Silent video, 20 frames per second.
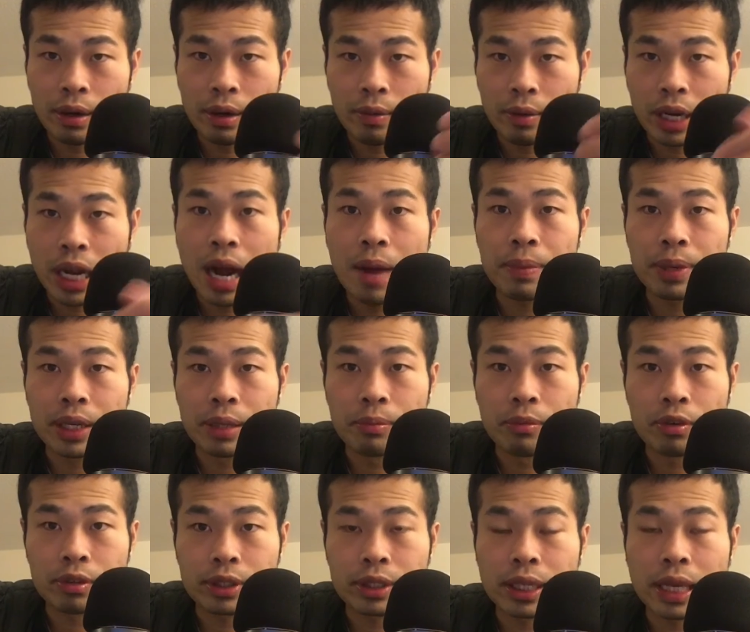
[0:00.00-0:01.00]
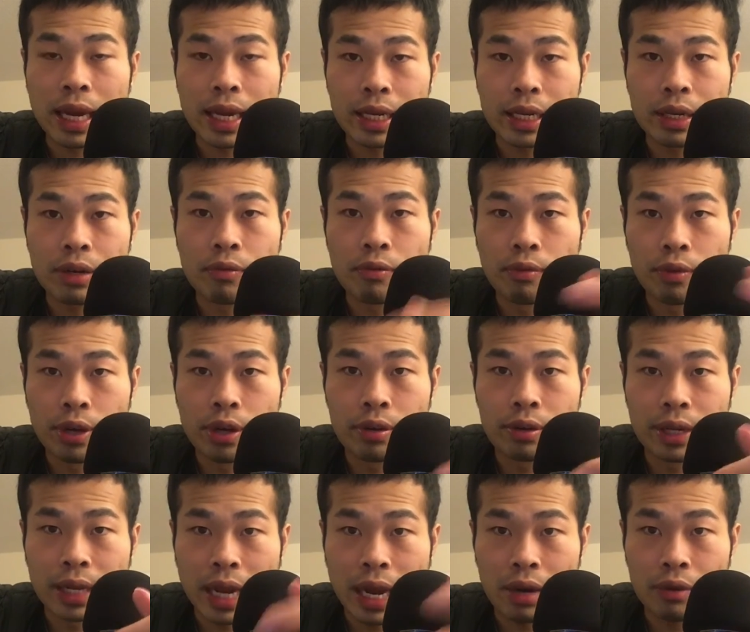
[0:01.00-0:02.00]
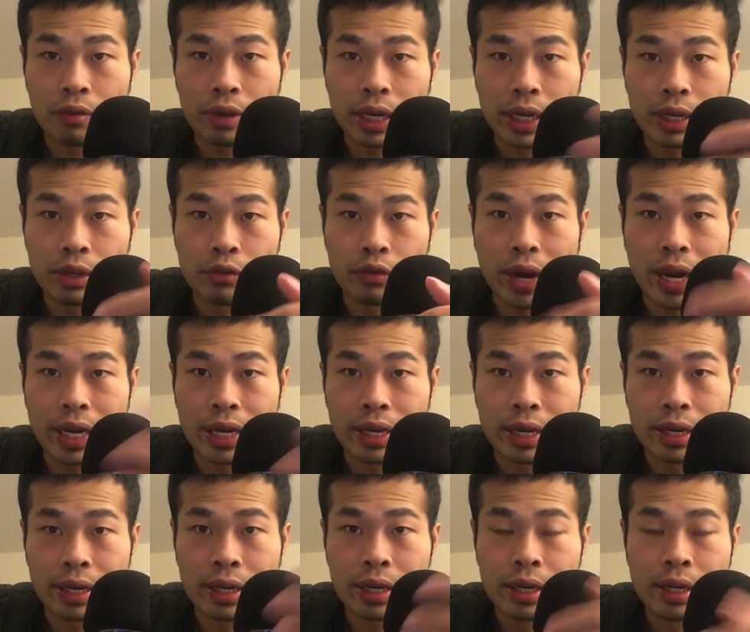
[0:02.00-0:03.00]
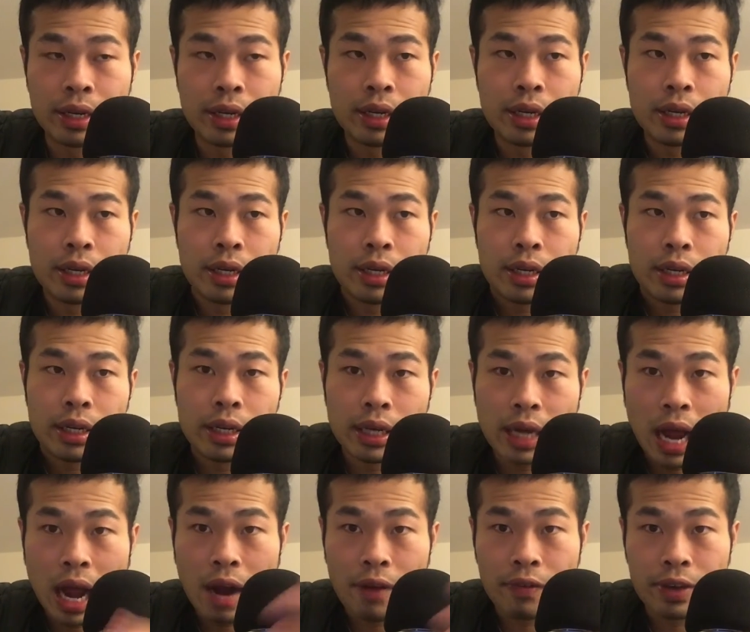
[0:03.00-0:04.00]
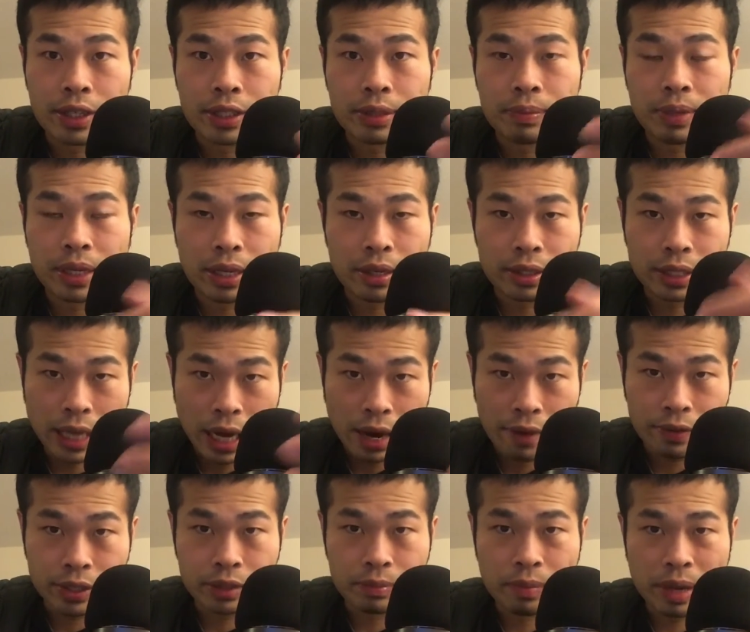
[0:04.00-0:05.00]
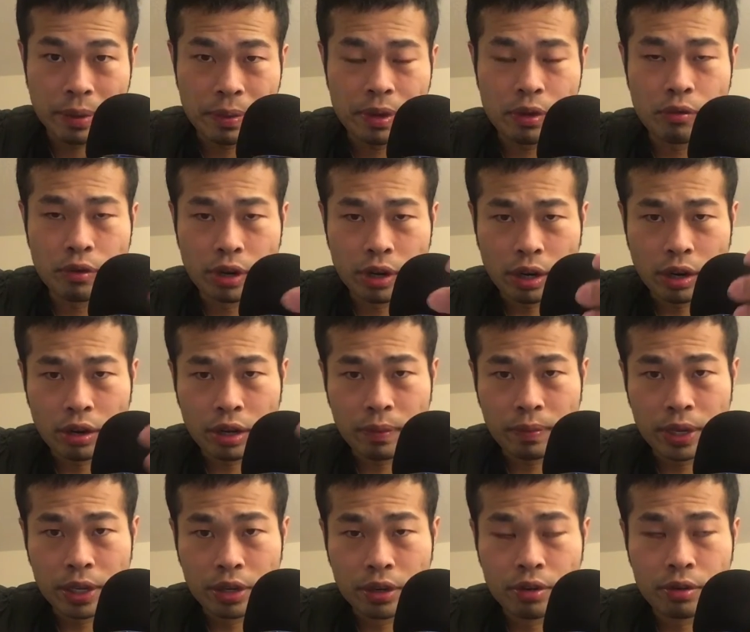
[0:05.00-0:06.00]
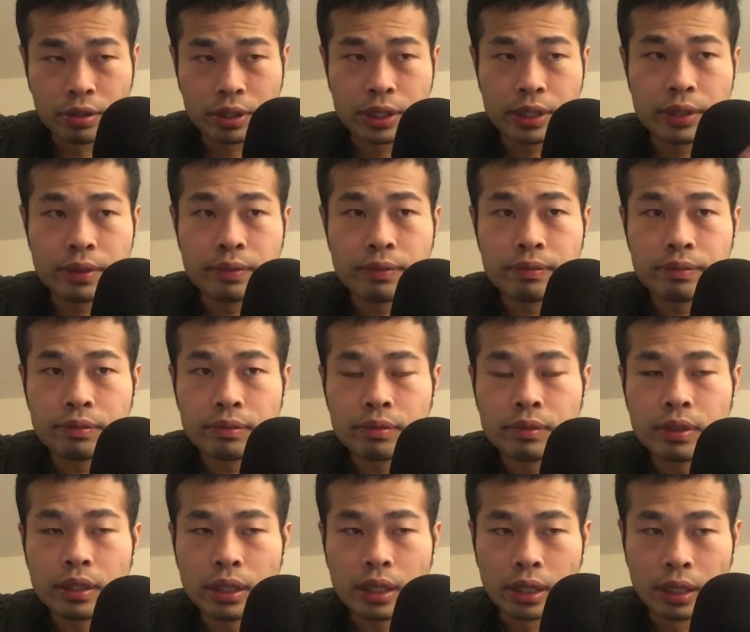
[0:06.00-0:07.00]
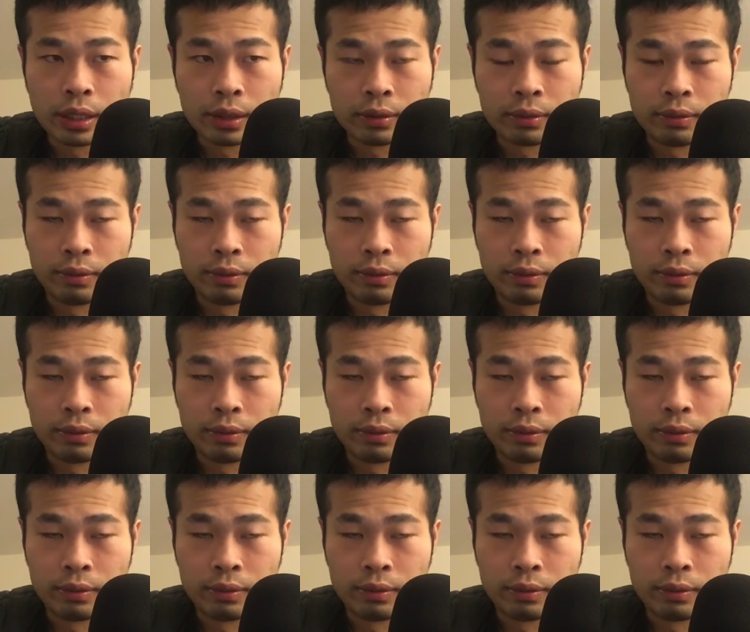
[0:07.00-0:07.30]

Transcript: company most likely will not really rent the office, because the office maybe would only be used uh,